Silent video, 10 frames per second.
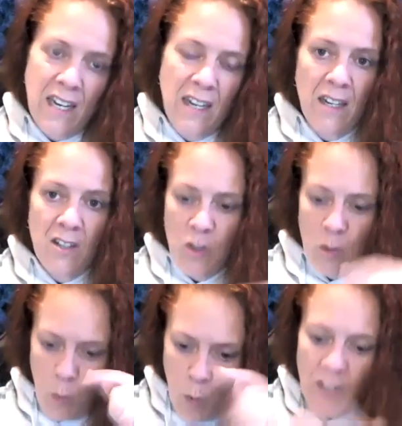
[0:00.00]
it
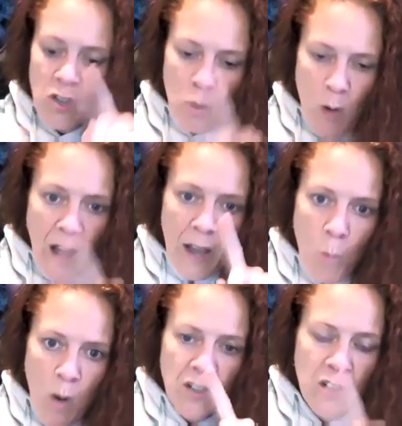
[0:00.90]
into, what do I
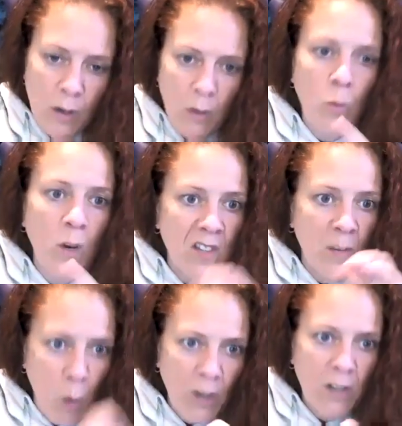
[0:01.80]
want to know? What's
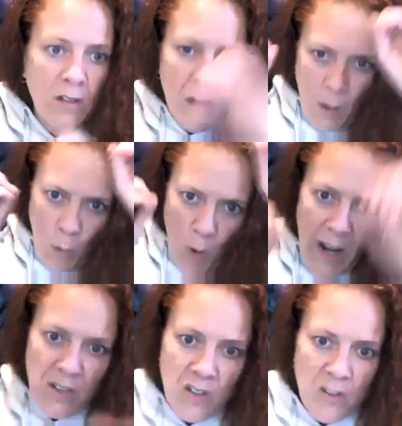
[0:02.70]
important and what
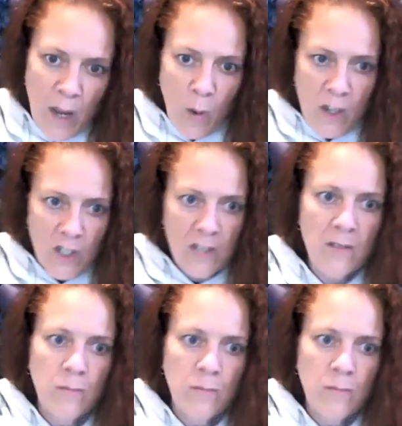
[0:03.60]
answers my questions?